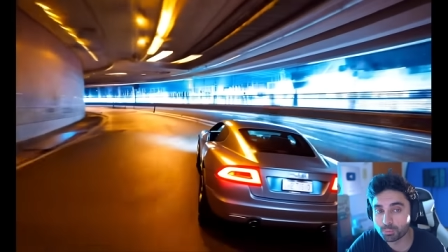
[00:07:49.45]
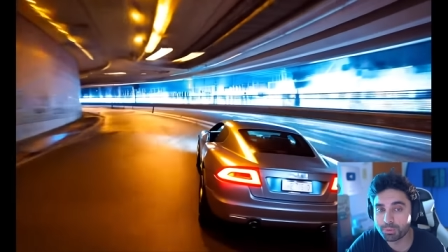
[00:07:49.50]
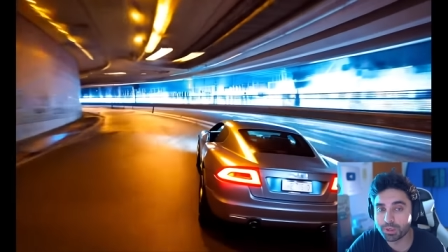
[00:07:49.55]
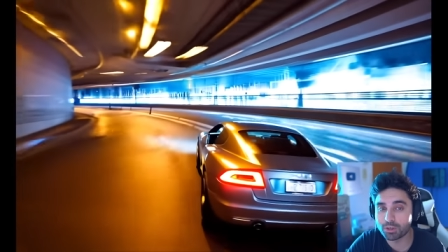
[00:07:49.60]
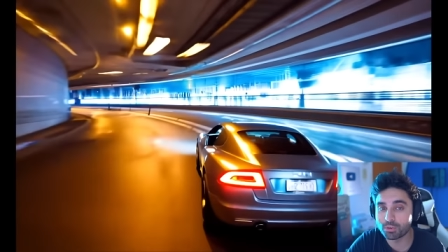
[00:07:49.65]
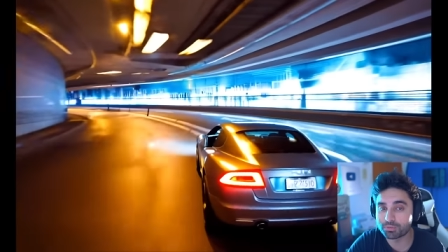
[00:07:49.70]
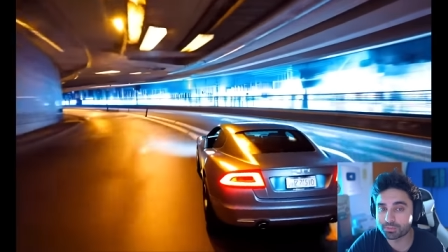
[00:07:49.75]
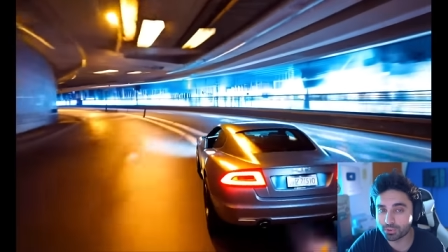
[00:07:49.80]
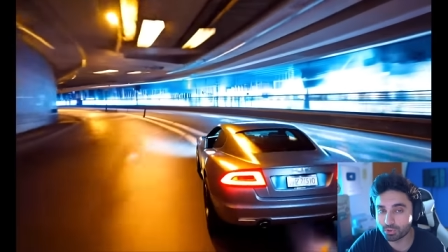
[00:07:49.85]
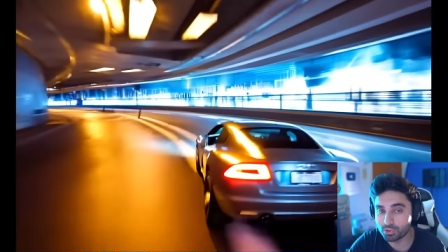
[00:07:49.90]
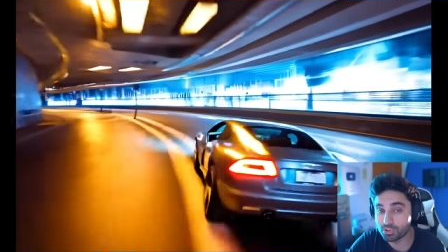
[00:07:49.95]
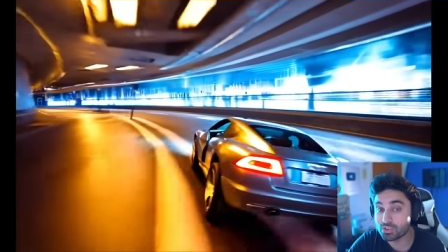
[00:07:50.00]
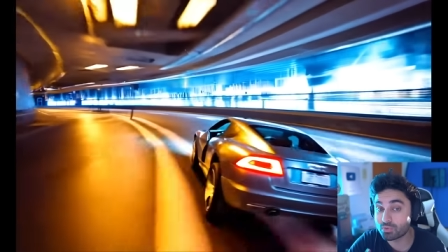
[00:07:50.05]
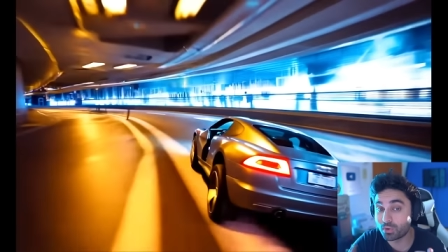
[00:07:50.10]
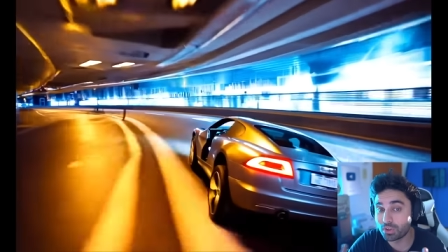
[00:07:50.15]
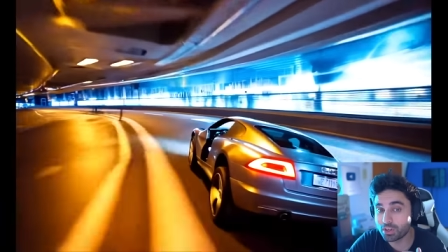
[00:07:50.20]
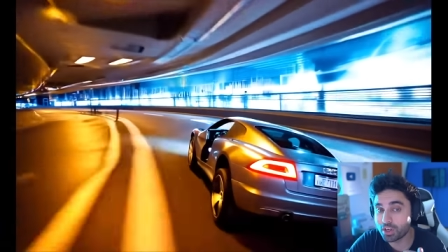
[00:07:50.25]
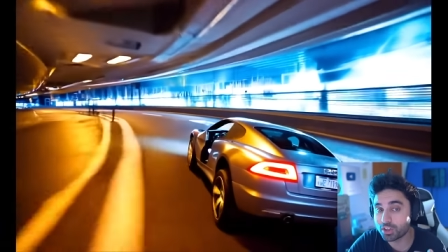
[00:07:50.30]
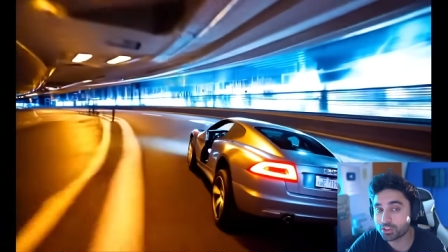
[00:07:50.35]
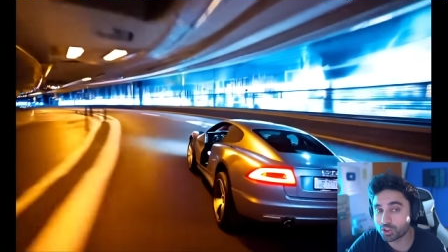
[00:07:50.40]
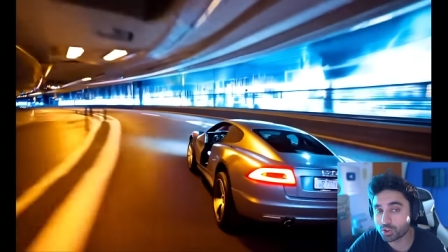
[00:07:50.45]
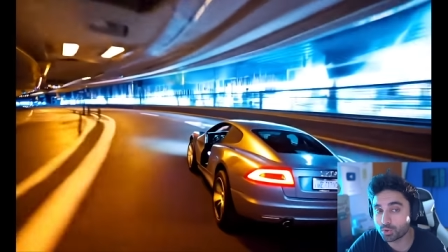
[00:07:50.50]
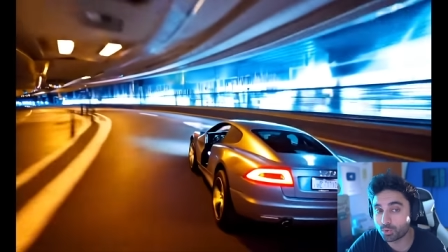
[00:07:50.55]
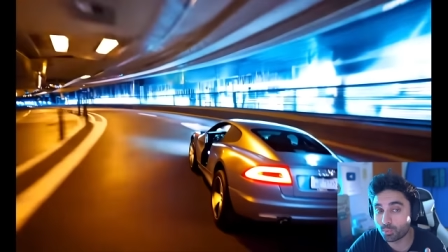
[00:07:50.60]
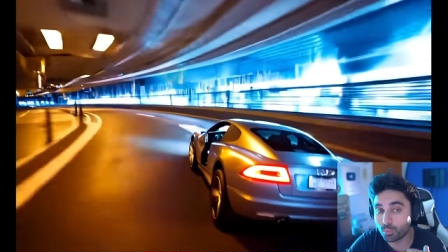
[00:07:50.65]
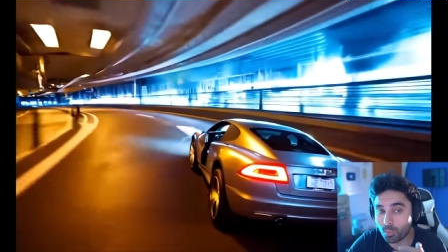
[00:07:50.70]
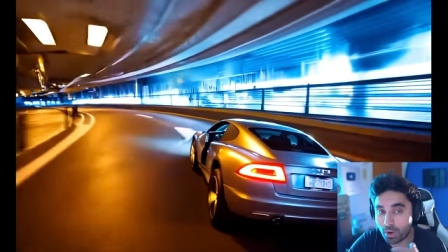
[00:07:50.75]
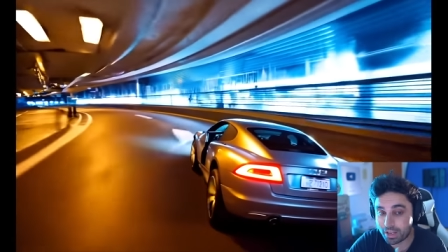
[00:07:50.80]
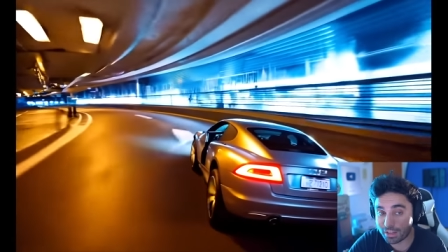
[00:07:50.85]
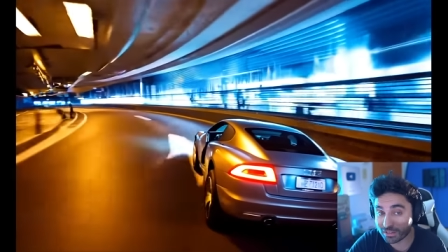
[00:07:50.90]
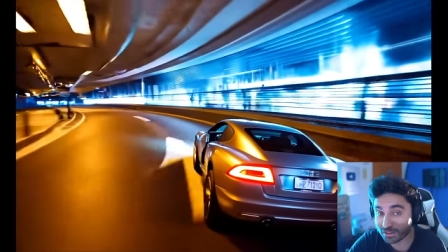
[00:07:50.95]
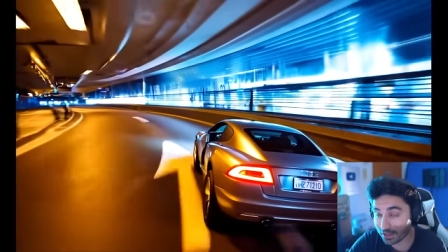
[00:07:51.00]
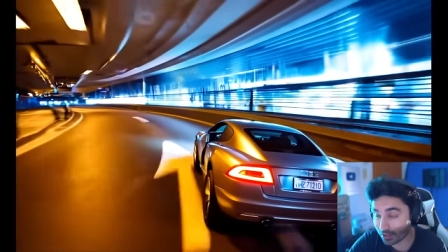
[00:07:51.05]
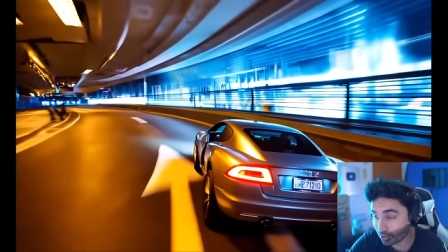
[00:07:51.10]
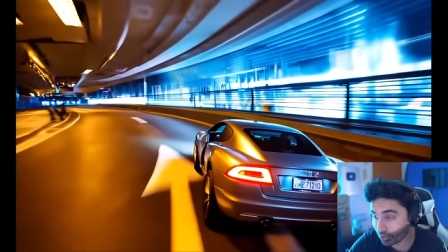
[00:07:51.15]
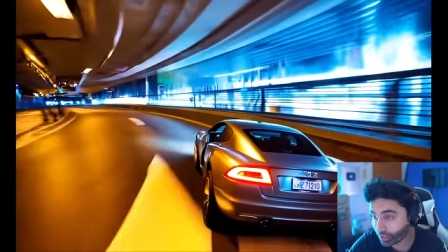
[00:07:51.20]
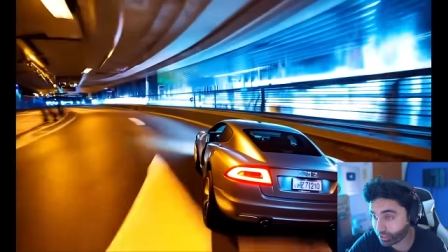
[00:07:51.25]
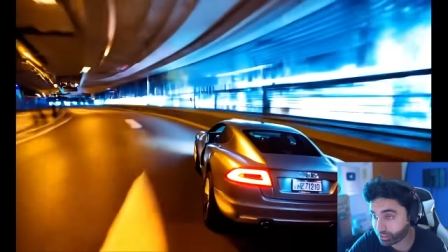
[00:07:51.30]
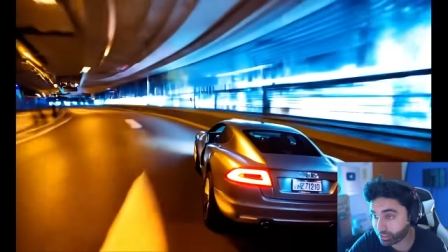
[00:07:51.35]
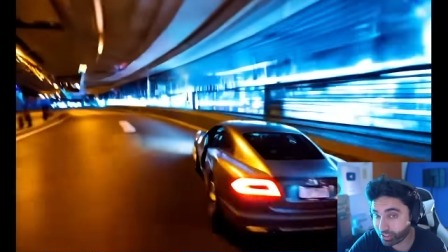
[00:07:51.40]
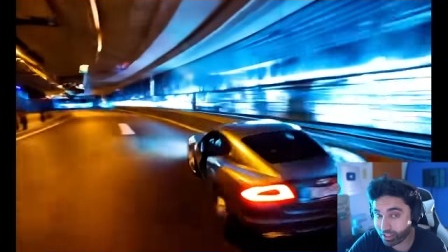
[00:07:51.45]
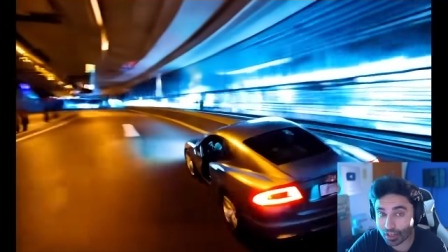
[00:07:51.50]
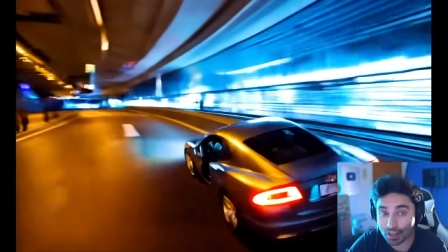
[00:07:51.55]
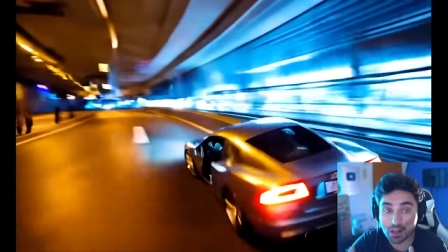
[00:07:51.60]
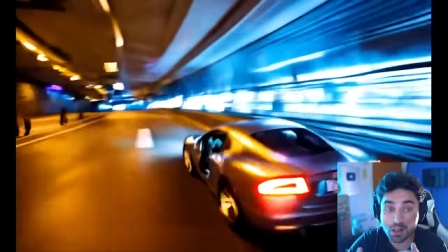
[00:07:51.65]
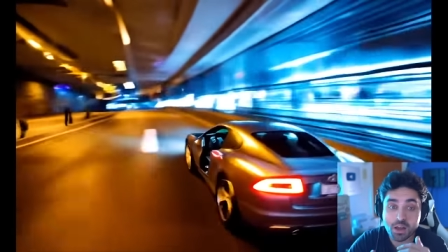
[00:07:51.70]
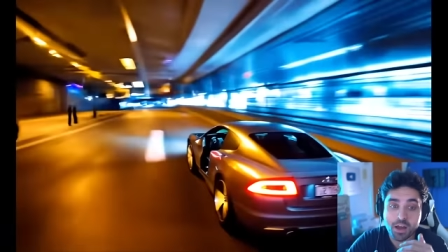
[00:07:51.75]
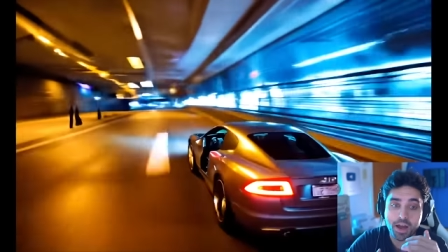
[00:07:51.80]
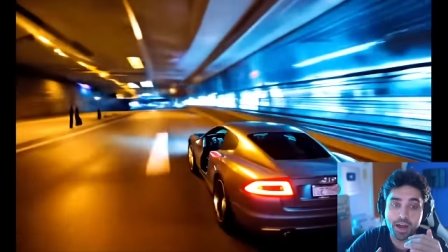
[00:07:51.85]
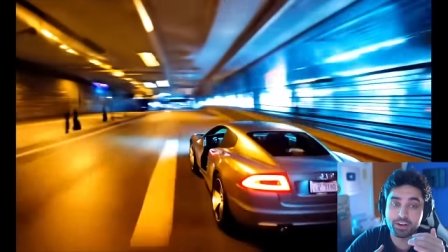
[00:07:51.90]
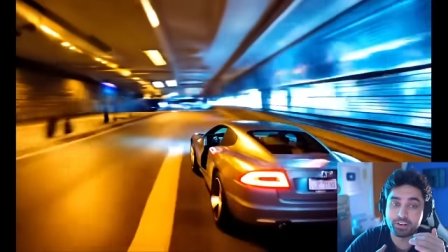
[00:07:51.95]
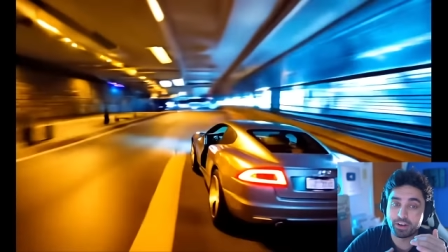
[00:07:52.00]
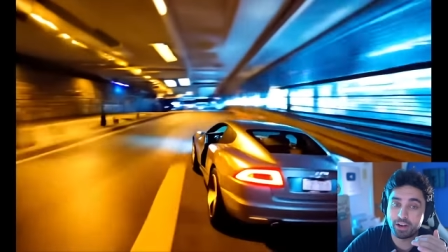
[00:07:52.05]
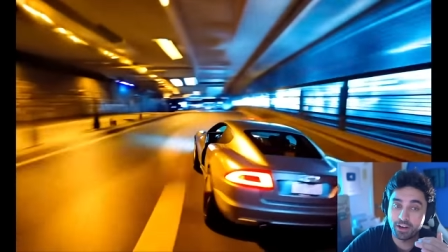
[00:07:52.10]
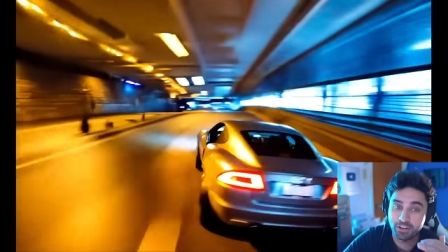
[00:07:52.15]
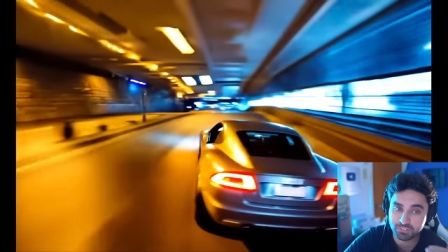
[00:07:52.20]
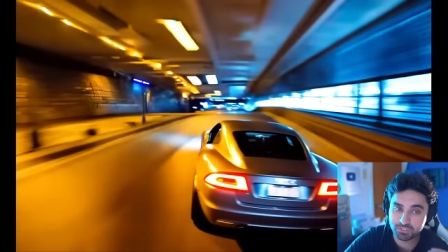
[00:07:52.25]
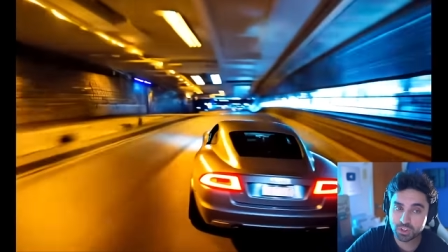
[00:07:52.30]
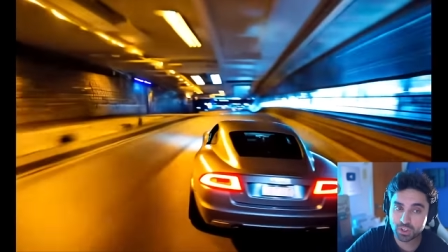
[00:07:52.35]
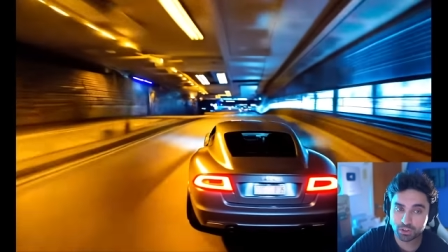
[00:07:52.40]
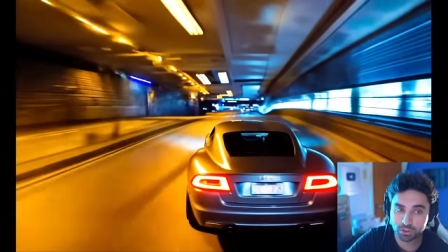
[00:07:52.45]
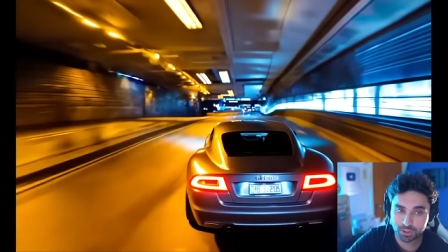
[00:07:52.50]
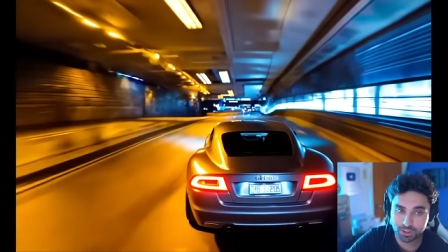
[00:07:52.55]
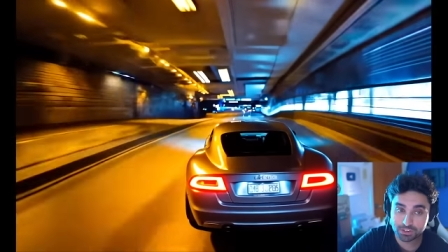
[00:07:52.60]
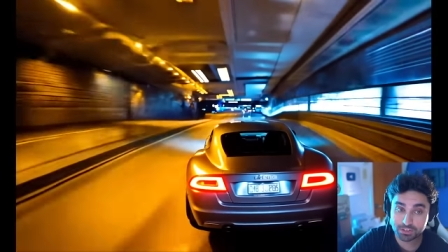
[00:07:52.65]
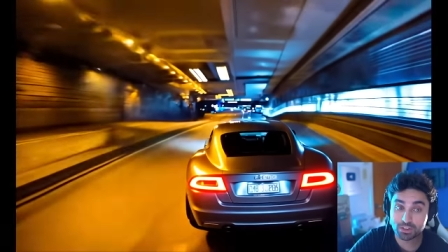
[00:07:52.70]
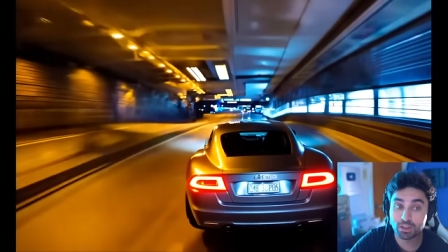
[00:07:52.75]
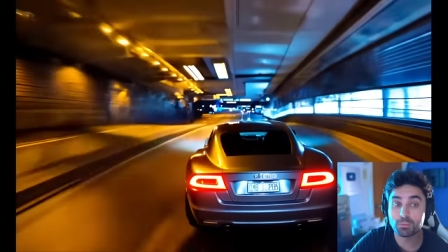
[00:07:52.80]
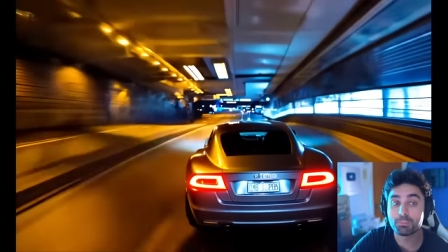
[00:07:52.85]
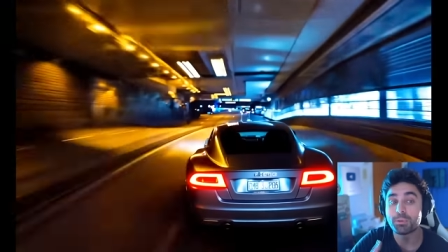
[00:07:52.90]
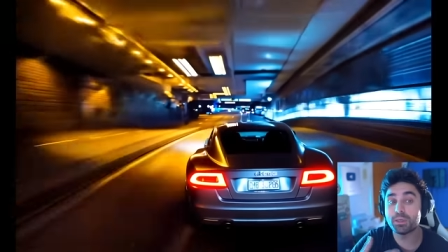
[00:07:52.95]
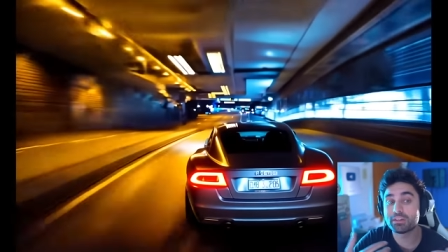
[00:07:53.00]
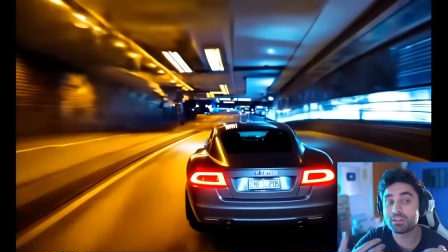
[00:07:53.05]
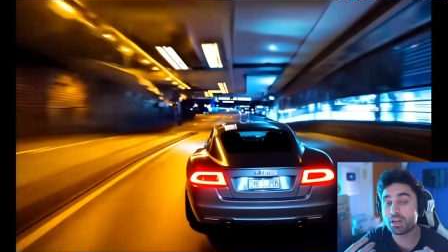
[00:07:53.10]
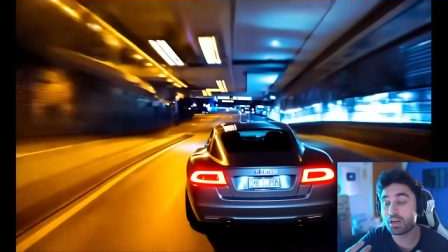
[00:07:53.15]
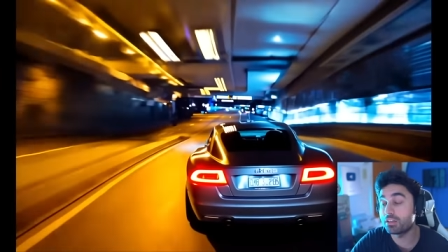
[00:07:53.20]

but of course we're not sure when they're gonna sell and if they're gonna sell, but